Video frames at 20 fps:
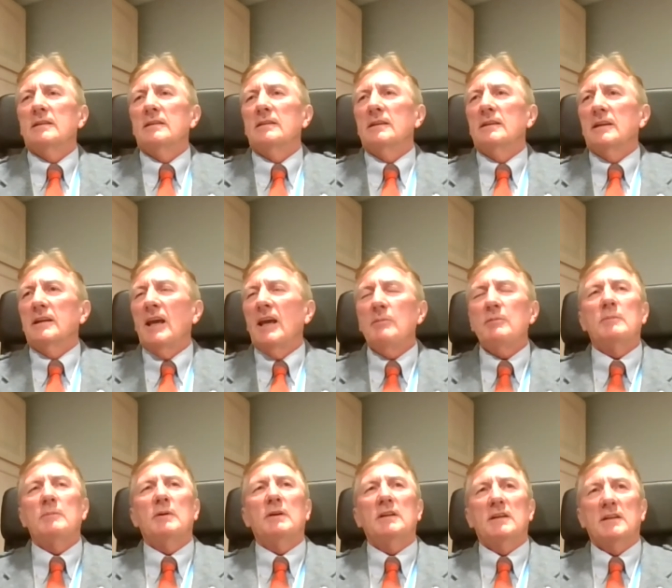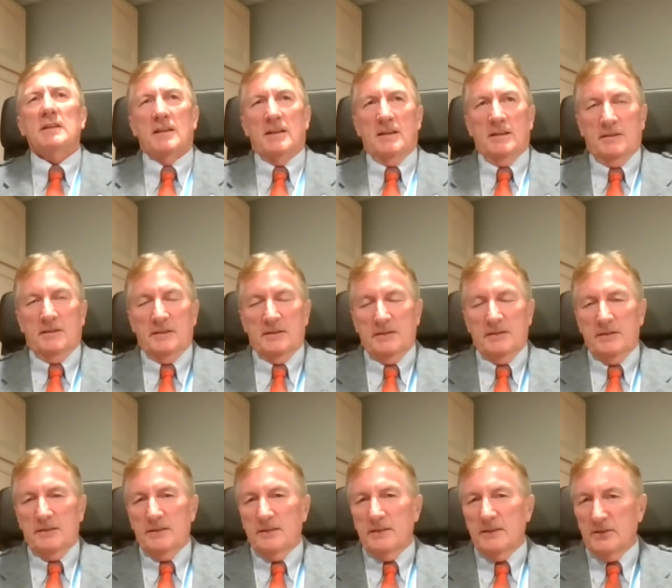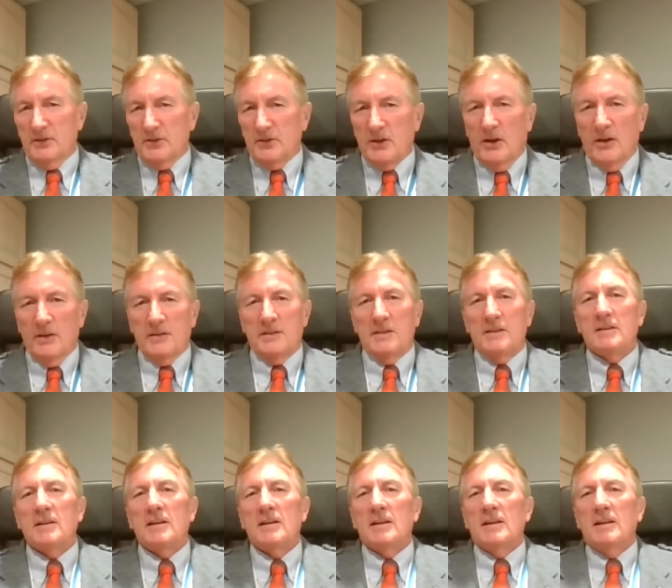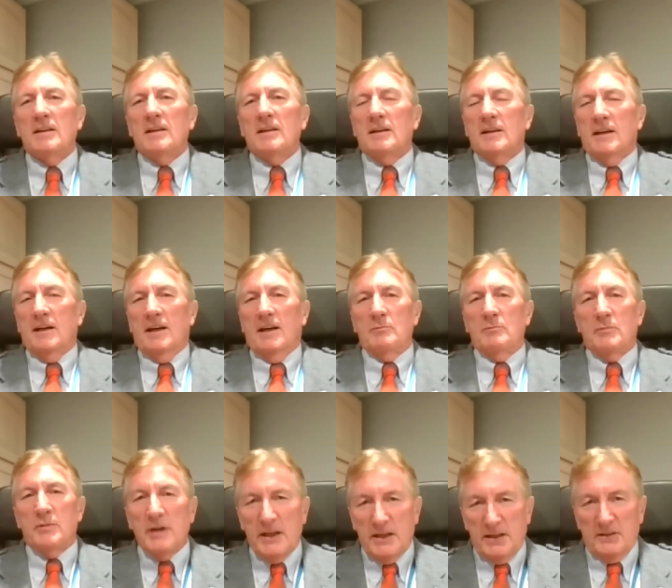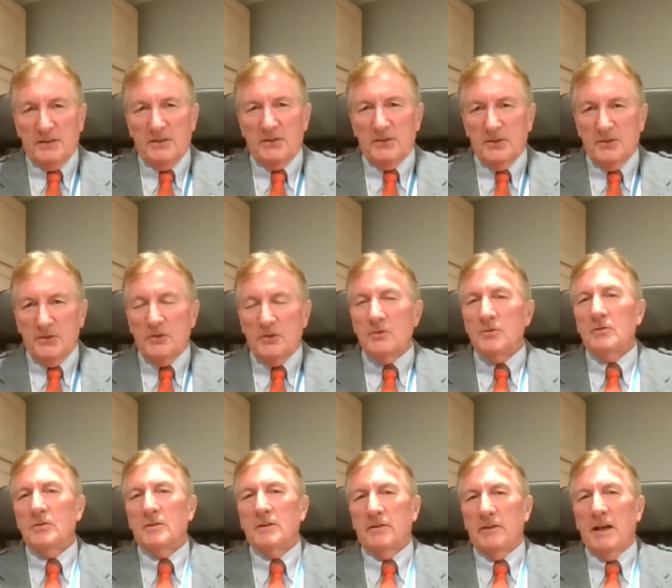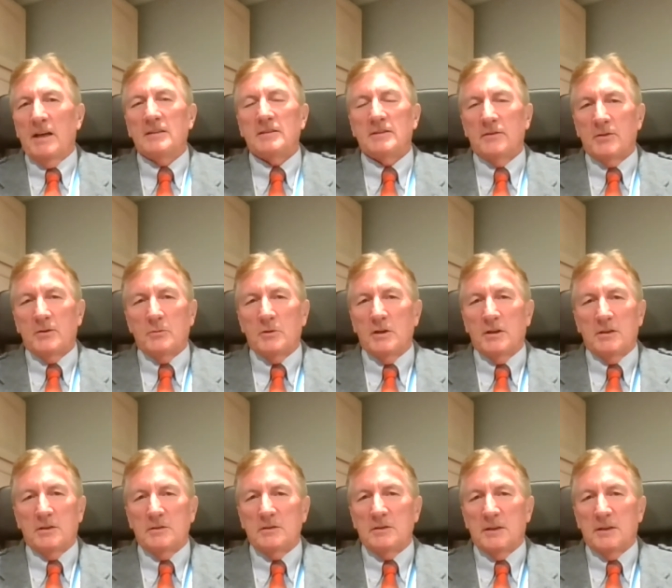capabilities that Scotland brings to the rest of the world.